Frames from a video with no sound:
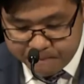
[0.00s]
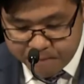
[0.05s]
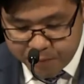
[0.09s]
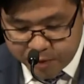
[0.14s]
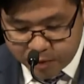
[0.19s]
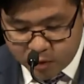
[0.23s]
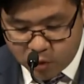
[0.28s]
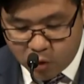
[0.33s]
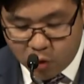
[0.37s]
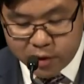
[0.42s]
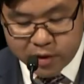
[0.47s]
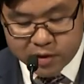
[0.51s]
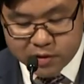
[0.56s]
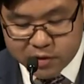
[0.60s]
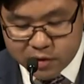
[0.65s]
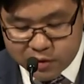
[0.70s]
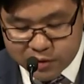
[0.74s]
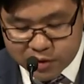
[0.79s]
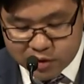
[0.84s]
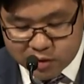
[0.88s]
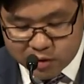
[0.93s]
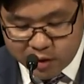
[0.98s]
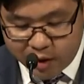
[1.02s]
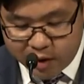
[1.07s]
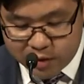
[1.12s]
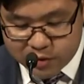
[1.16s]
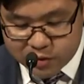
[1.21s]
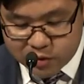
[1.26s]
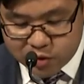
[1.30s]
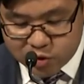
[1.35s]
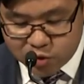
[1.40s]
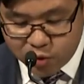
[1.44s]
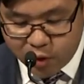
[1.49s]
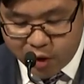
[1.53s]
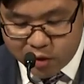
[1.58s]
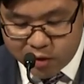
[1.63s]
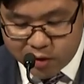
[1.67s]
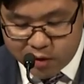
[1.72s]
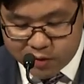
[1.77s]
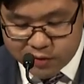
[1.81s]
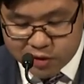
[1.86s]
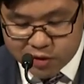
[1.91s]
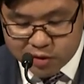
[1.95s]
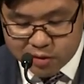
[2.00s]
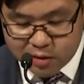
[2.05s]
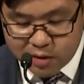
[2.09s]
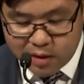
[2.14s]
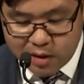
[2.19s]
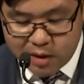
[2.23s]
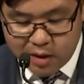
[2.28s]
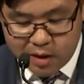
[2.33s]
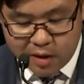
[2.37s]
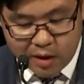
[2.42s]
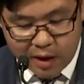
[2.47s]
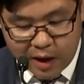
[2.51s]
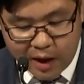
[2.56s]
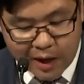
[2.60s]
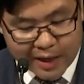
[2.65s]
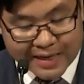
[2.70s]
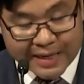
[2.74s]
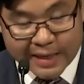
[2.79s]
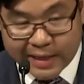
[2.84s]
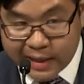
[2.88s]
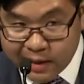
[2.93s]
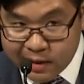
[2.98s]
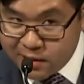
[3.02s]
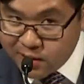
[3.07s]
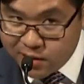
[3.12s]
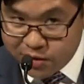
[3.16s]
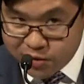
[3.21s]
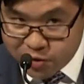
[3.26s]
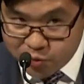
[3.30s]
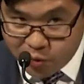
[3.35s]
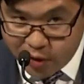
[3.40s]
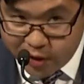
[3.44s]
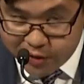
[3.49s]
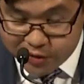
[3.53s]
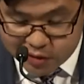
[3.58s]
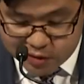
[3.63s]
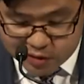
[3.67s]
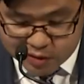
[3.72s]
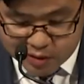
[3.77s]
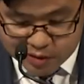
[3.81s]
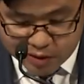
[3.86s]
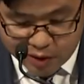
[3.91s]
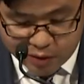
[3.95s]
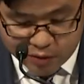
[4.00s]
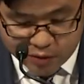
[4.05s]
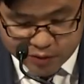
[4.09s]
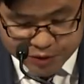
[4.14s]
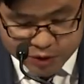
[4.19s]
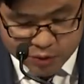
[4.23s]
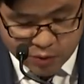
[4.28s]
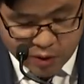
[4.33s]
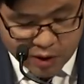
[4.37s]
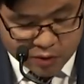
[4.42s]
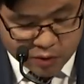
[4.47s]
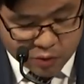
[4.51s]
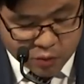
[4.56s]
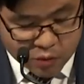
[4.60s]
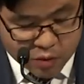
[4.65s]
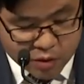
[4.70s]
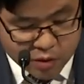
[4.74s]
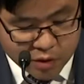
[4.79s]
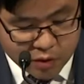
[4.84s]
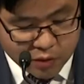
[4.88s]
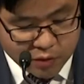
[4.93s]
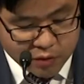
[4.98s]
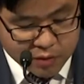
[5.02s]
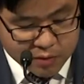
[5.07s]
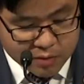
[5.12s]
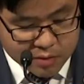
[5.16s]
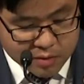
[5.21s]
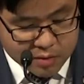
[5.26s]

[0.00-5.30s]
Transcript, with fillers: According to this stance, Australians aren't nearly as racist as others around the world.